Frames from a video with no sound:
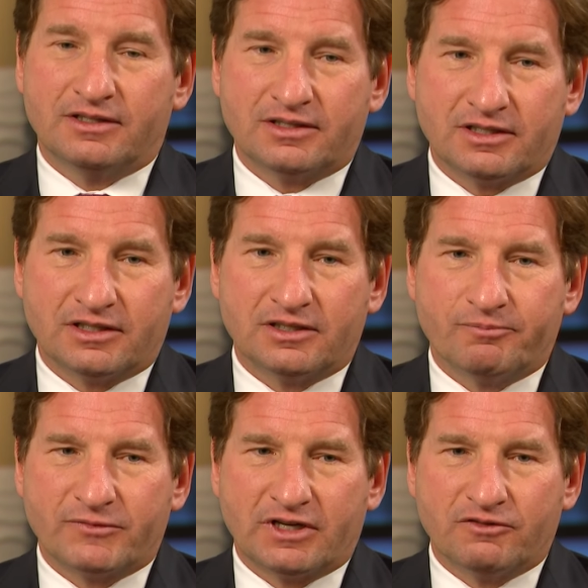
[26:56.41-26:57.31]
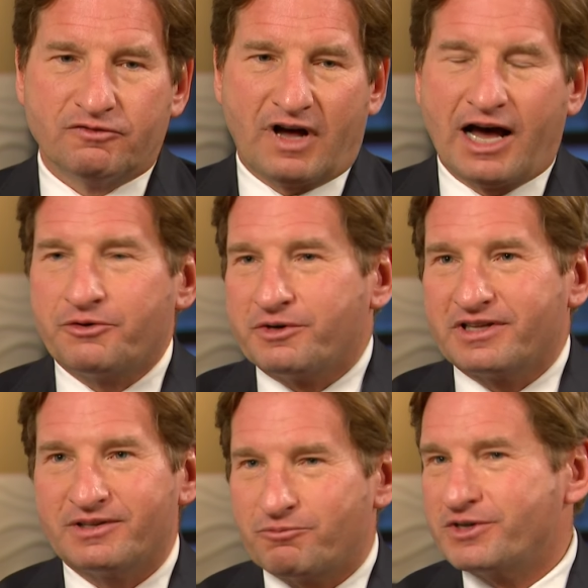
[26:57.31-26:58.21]
uh, of
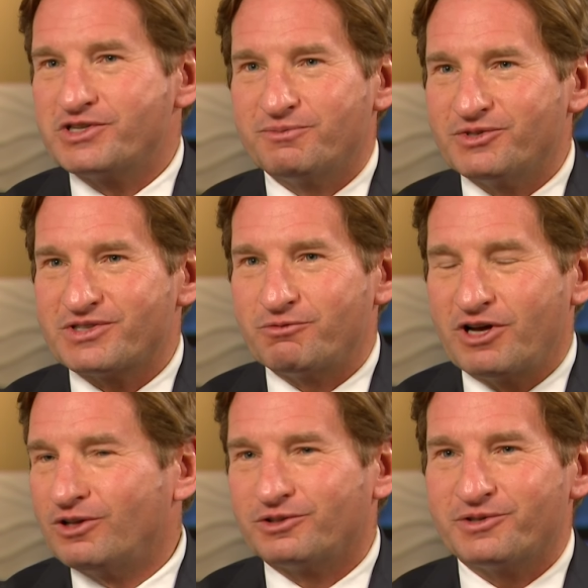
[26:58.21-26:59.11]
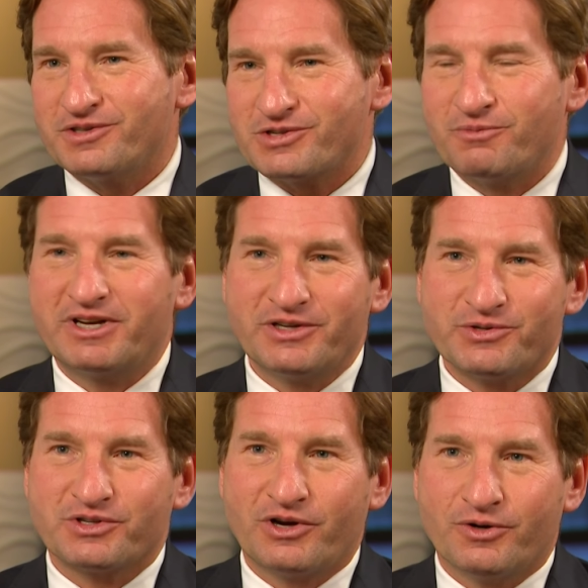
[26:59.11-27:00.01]
honoring the principles that we all learned so many
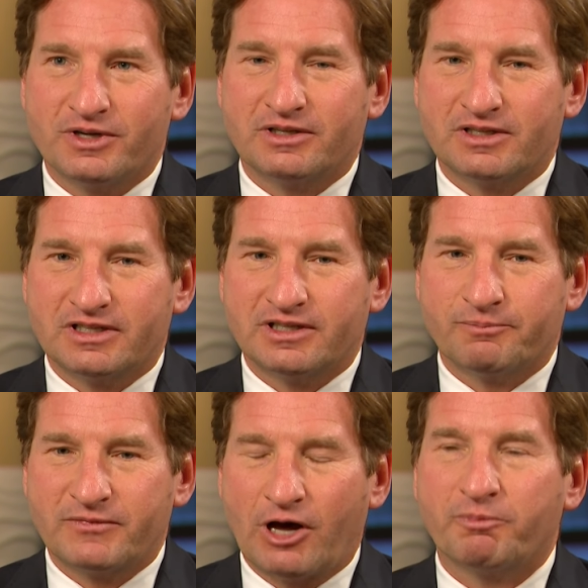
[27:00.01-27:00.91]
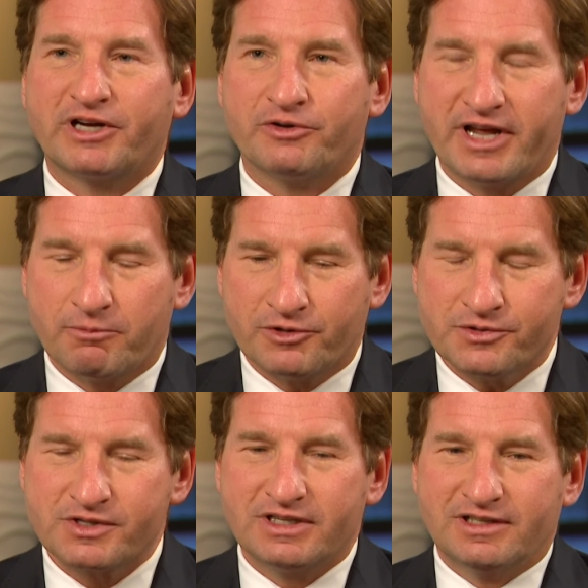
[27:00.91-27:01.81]
years ago and uh, helping our
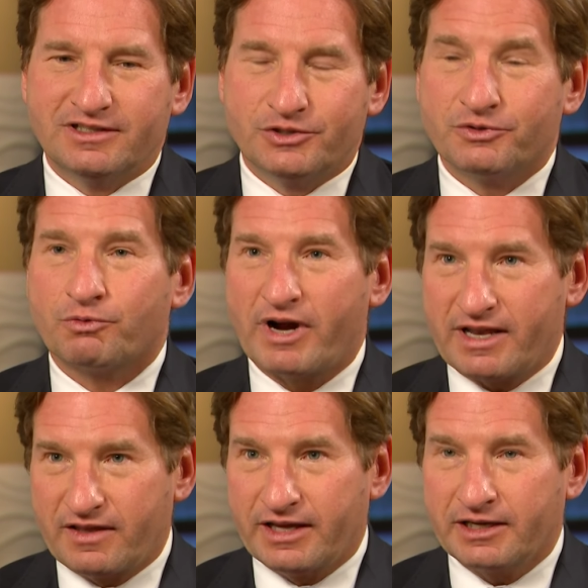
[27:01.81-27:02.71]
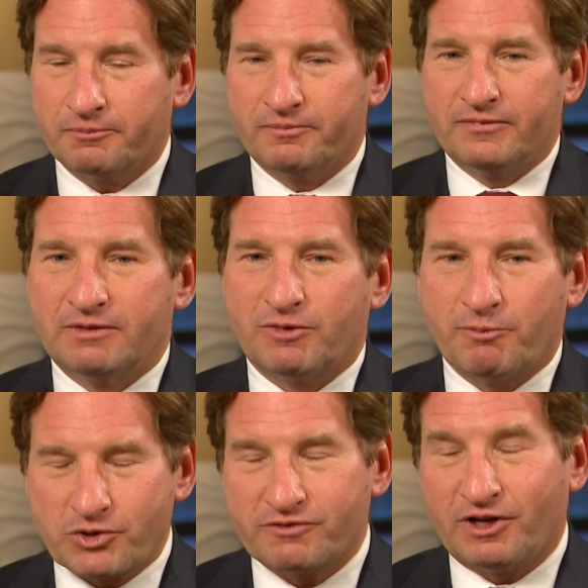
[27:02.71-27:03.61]
neighbors, doing the right thing, but
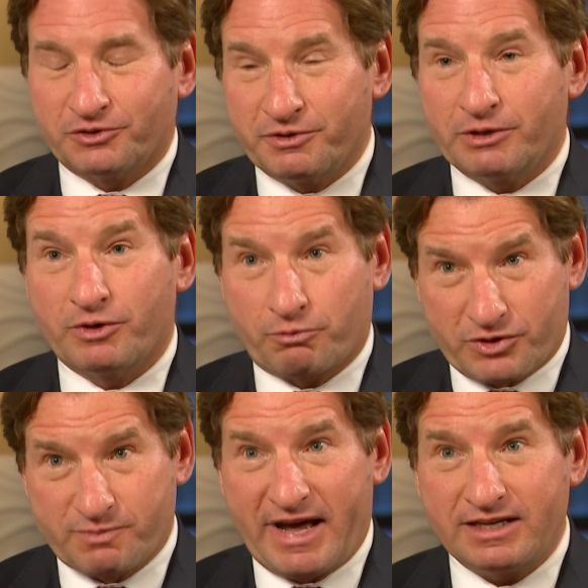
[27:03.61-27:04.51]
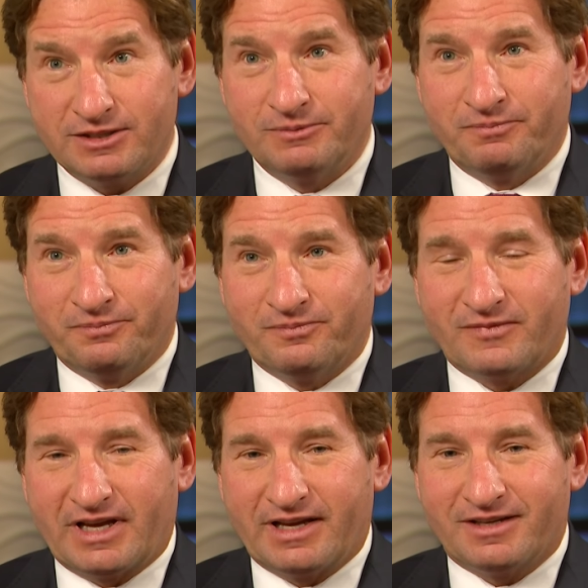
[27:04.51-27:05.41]
most of all, doing it with respect
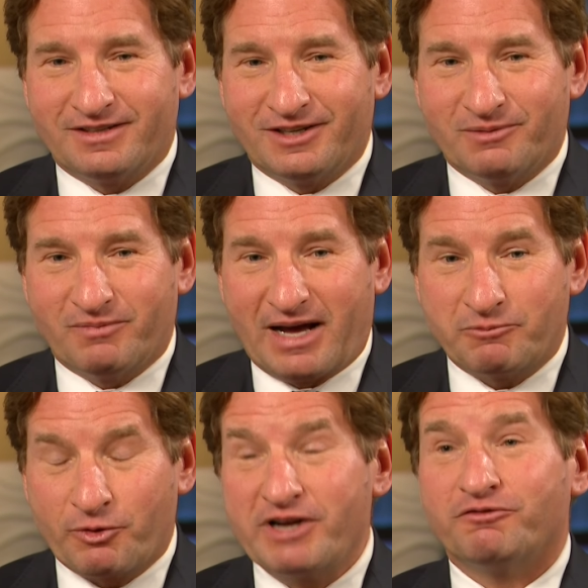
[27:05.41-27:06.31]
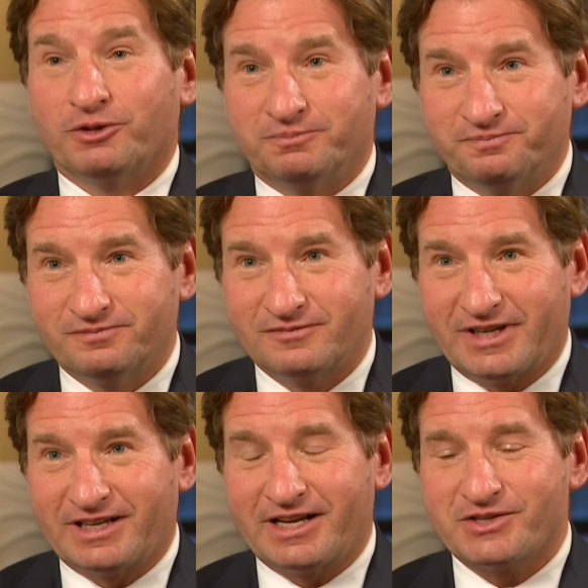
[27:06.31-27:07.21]
and um, I'm grateful.
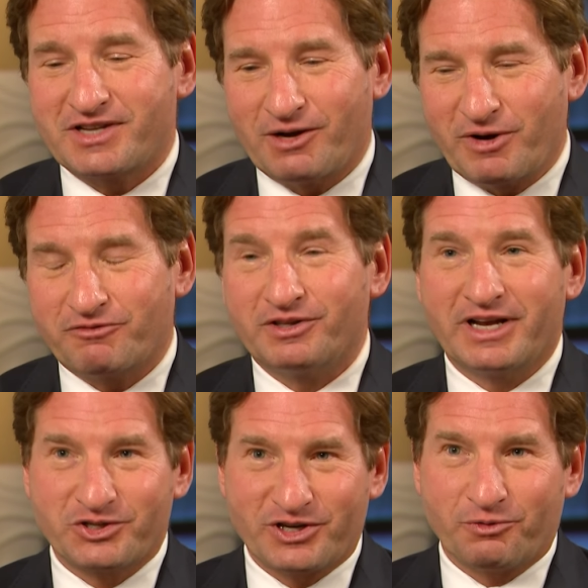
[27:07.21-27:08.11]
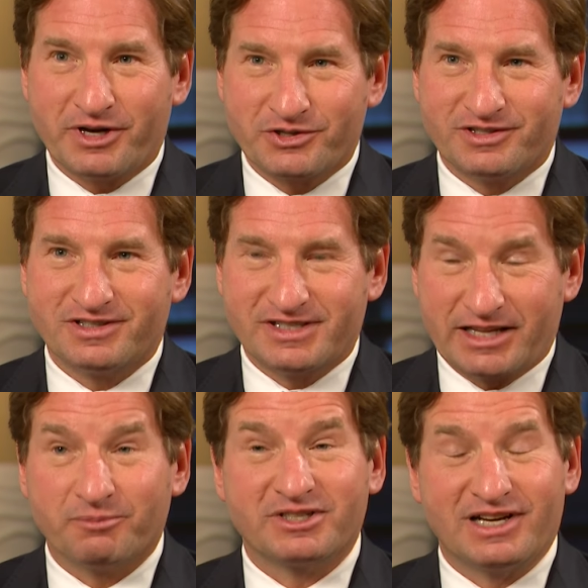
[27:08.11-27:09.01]
And I just can't wait for the next generation to
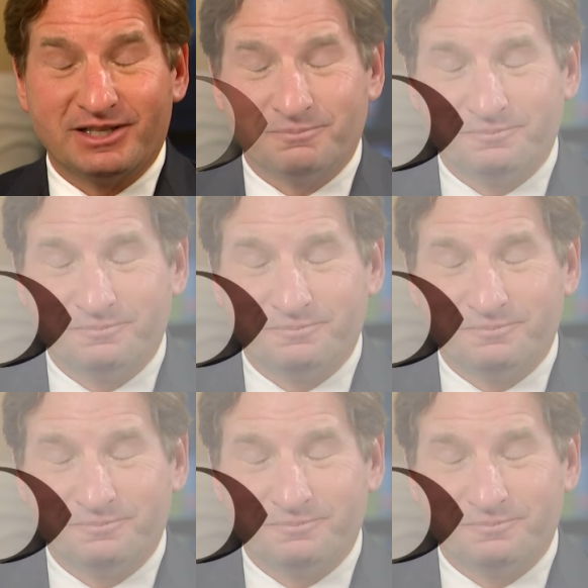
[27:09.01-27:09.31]
take the baton.